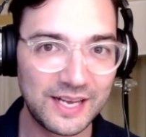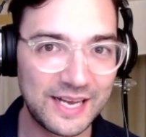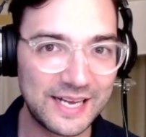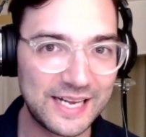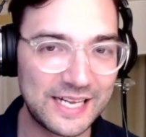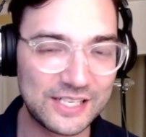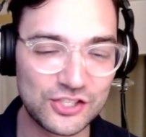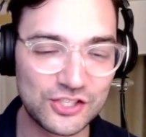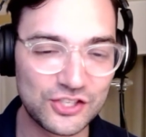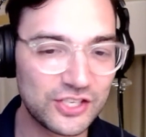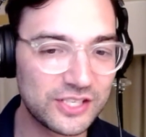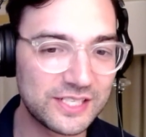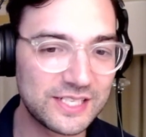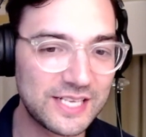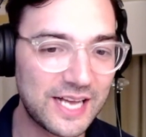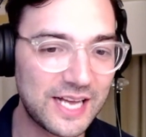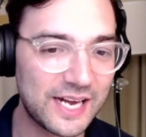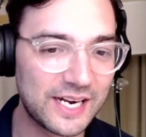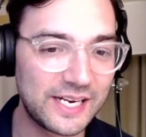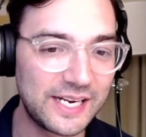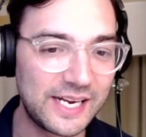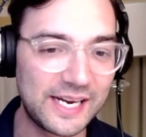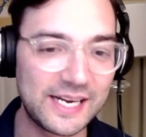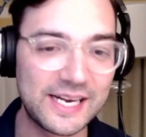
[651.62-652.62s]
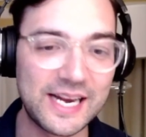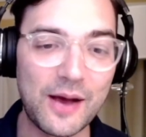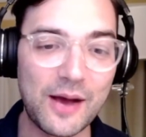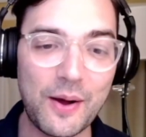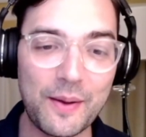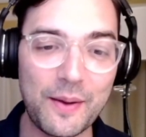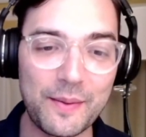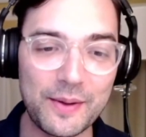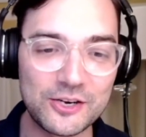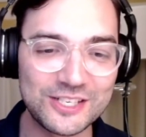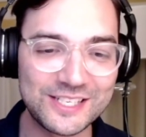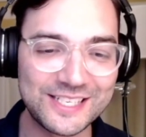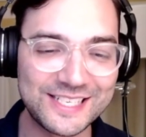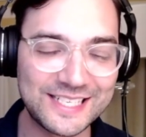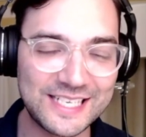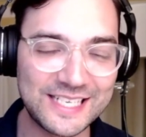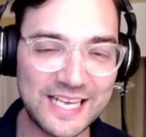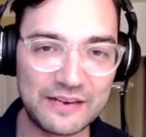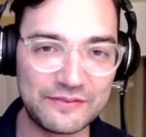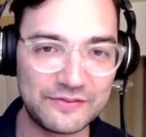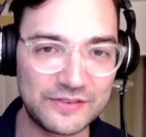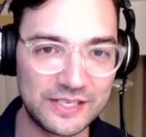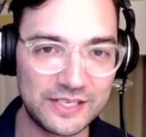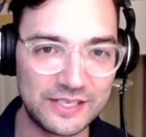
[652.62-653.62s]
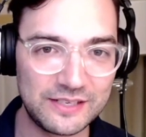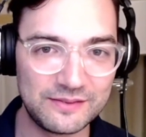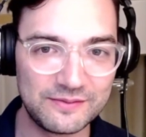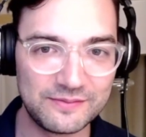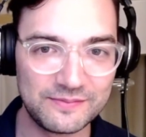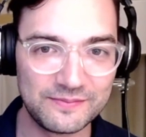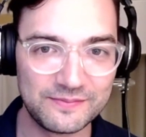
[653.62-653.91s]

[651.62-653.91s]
It's just not a need. Now, I mentioned safety.